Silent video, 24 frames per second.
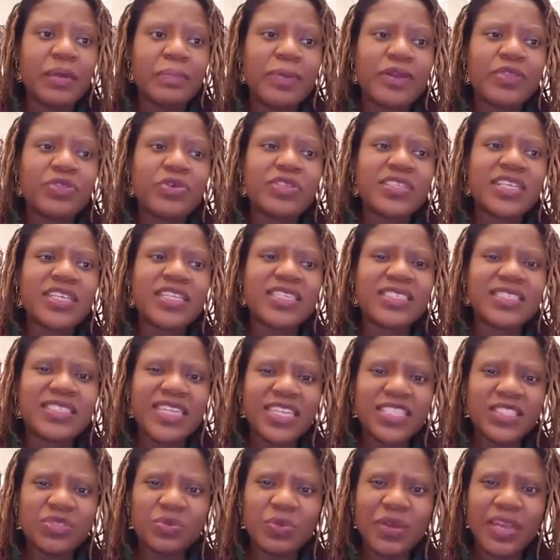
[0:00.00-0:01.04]
But those are the
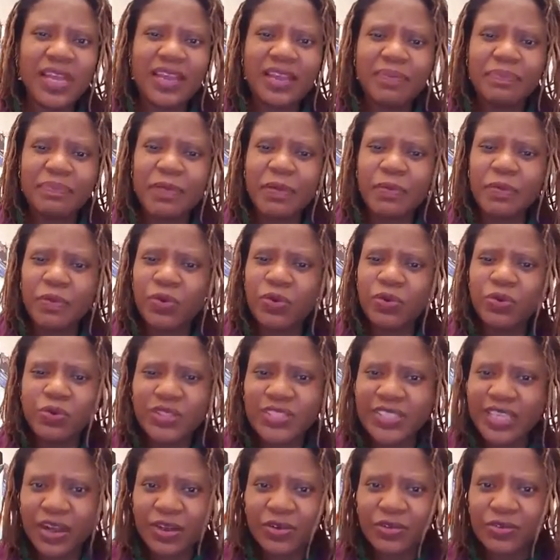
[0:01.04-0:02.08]
states where people
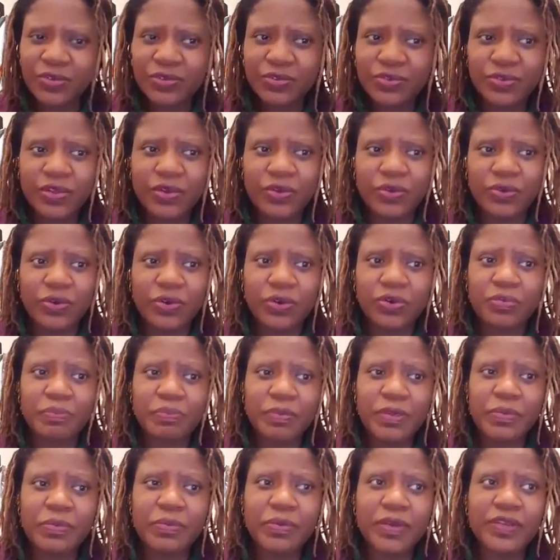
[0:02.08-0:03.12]
look down on
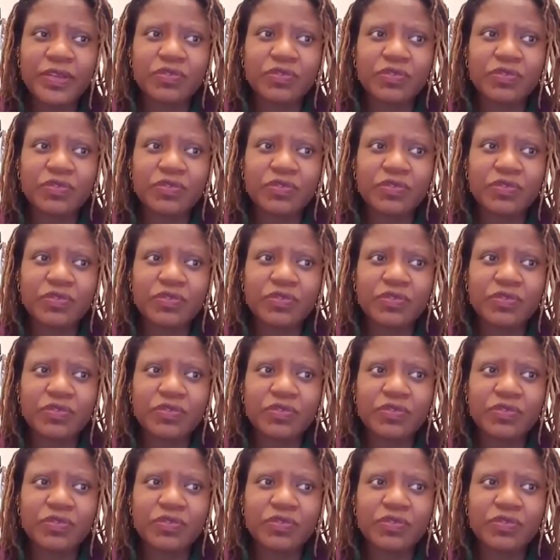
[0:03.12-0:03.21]
people.